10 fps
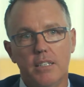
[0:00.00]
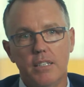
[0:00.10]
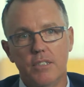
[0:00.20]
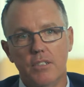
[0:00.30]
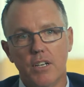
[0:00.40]

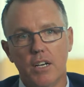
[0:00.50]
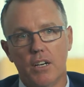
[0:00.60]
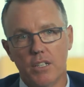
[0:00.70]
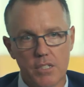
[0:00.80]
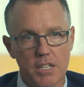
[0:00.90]
And
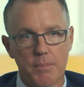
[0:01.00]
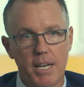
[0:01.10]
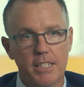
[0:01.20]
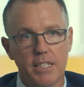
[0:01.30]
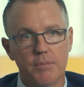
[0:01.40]
I stuck my
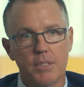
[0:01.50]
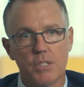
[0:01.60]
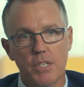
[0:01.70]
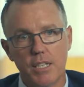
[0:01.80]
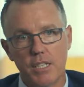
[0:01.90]
hand up, and I
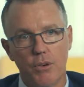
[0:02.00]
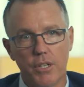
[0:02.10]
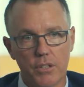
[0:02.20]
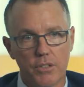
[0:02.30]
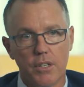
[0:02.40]
said, that's how I
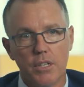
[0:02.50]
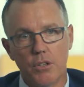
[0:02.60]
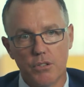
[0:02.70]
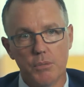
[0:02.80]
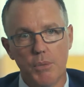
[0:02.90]

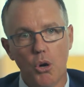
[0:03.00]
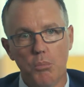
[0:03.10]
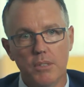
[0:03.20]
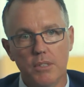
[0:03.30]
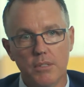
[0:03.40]
got to
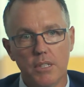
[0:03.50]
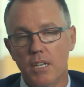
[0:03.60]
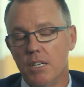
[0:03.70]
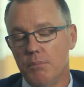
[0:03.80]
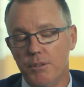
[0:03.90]
Melbourne. And
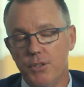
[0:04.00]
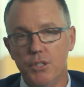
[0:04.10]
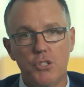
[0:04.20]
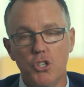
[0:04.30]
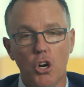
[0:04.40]
my
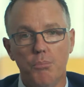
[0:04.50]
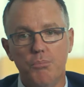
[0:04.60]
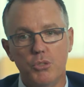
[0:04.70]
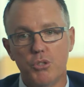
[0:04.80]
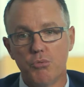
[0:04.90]
first job
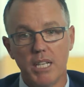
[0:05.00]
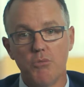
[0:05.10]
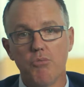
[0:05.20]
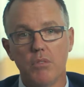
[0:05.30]
was really